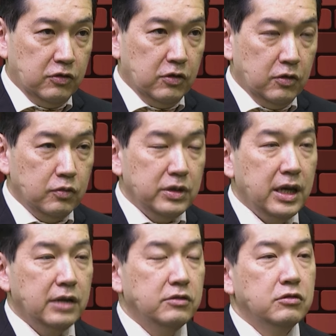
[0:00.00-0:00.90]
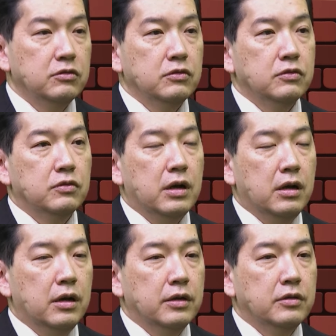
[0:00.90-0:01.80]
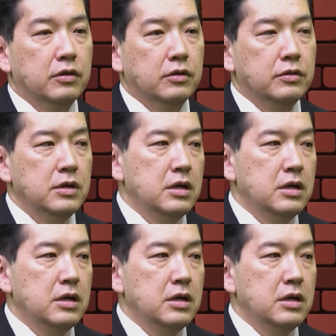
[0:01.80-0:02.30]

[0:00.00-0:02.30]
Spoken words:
so we had to,